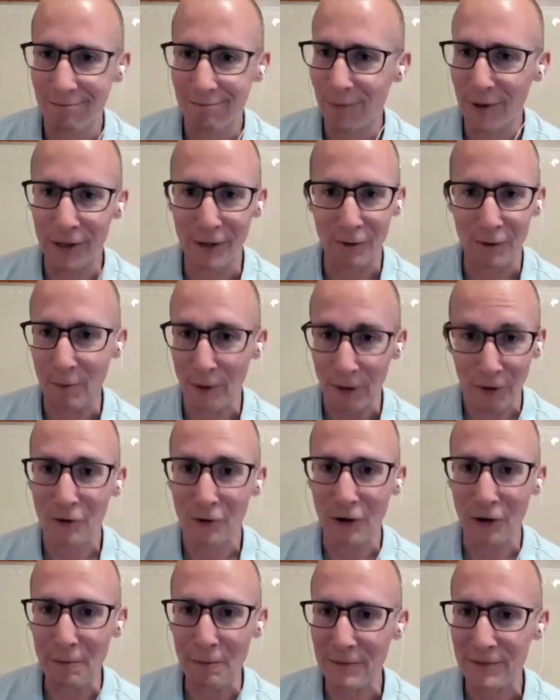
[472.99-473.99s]

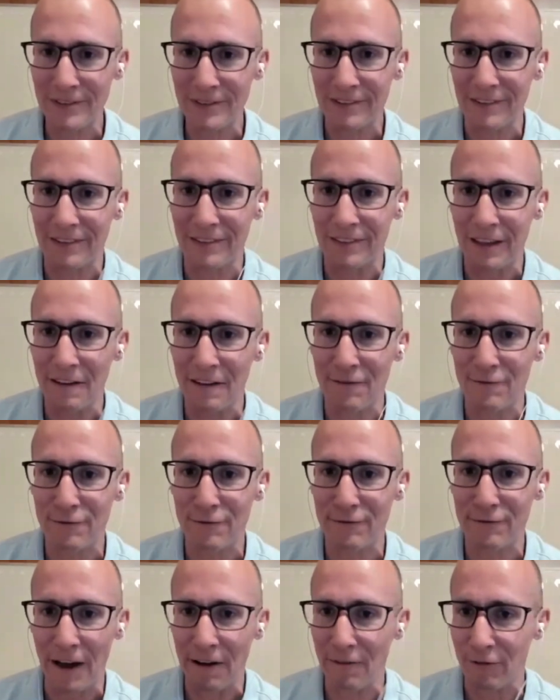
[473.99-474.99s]
pilgrims they've
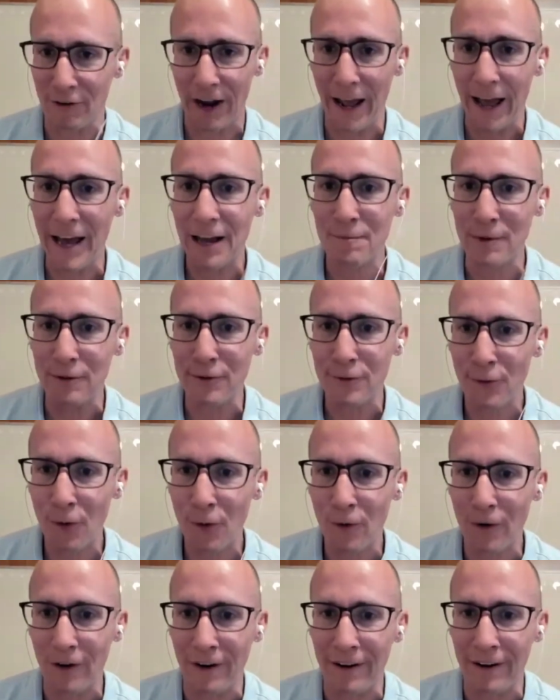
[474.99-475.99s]
ever had
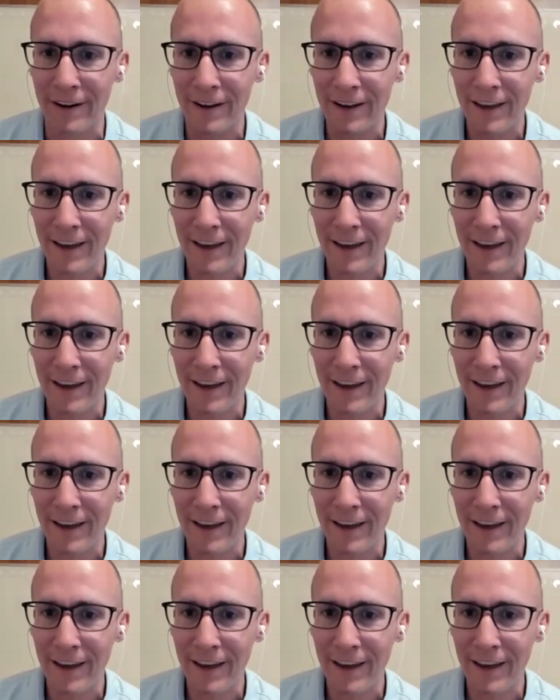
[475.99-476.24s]
before.